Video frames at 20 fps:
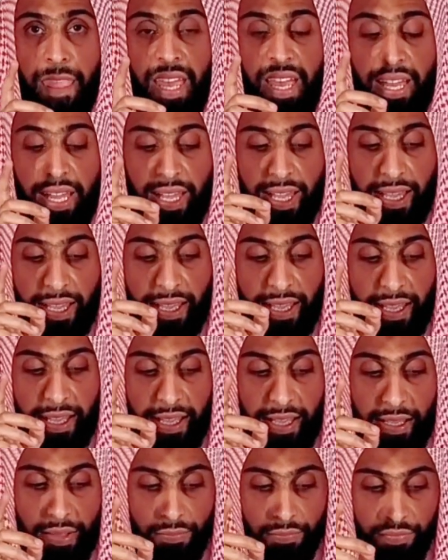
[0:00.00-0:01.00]

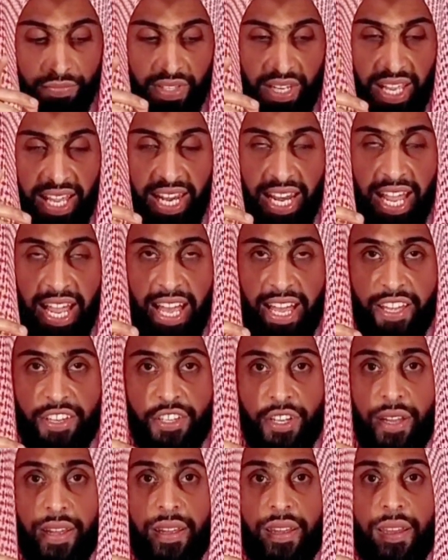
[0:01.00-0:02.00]

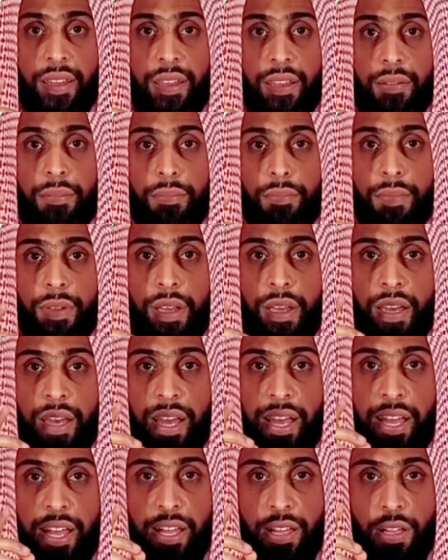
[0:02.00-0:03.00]
al-haja
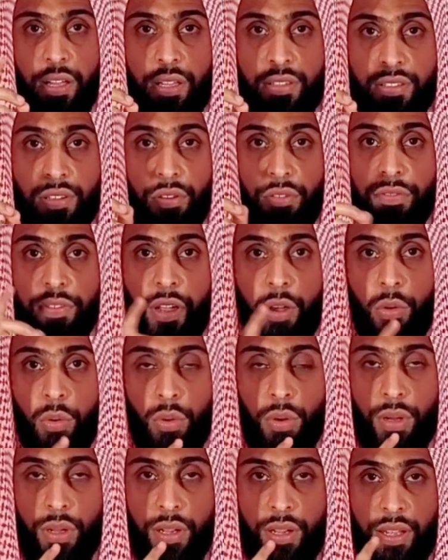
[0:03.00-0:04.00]

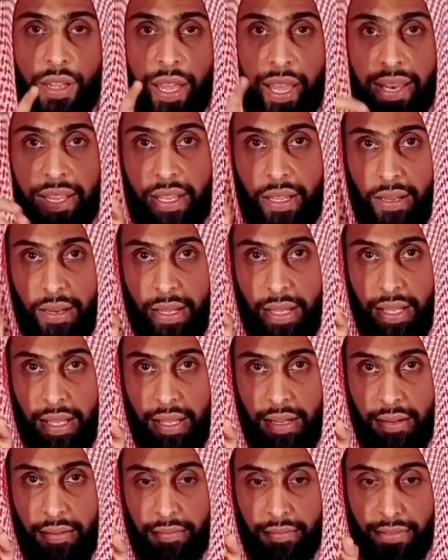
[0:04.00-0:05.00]
tarfa'u al-karaha.
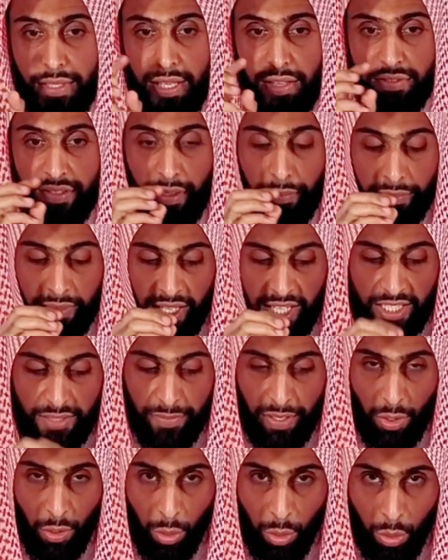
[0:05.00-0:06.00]
That if something is
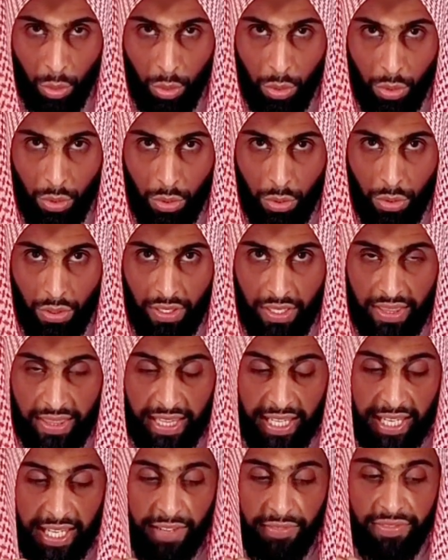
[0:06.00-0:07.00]
makrooh,
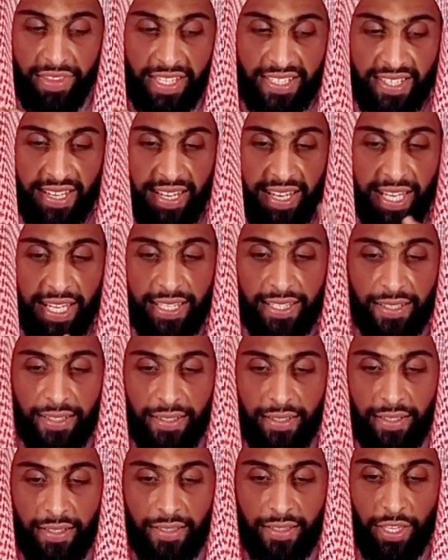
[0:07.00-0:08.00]
then if there's a need,
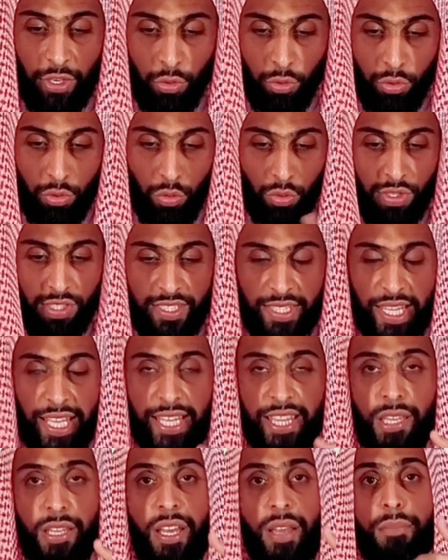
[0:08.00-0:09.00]
then you do this thing
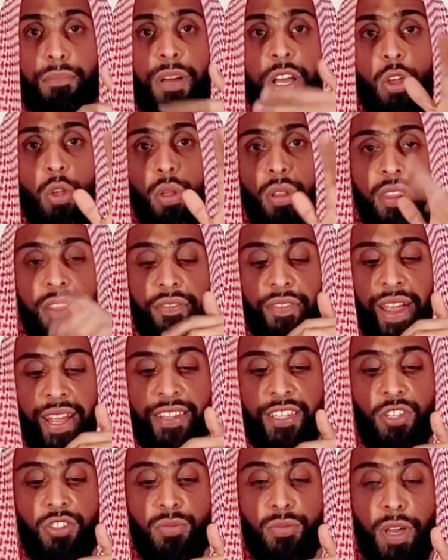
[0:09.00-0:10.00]
and the fact
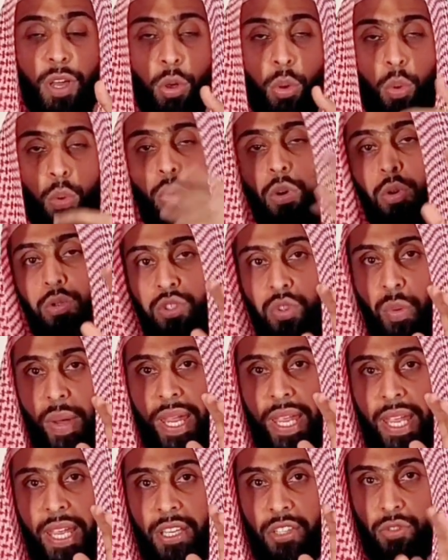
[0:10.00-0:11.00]
it's makrooh goes away.
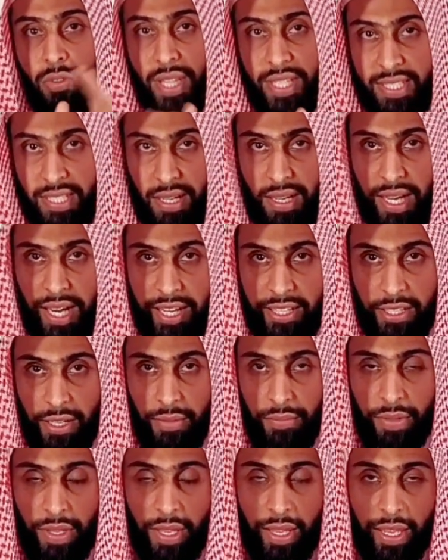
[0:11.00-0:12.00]
So that's the qaaidah.
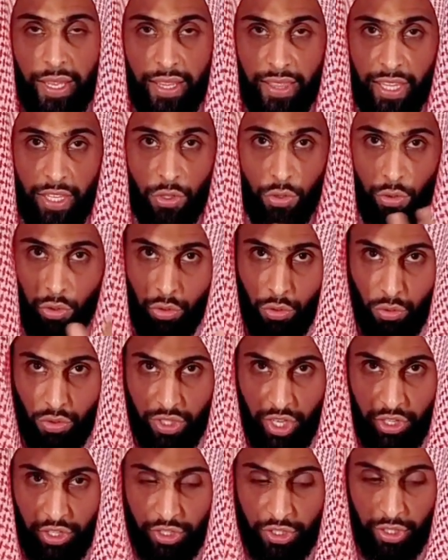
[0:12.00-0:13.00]
Then do you do
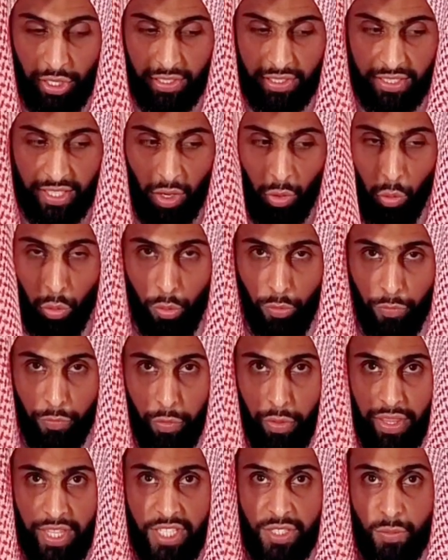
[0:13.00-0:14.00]
sajdah sahu
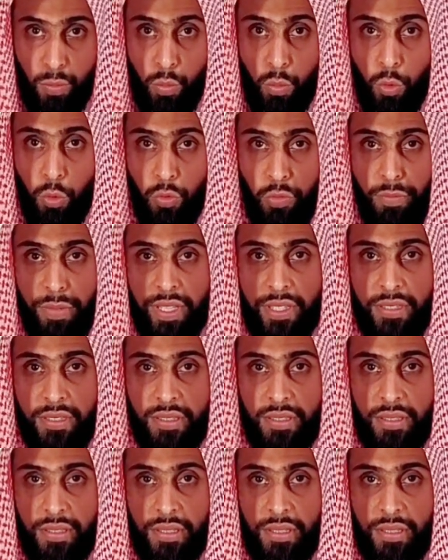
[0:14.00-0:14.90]
for this movement?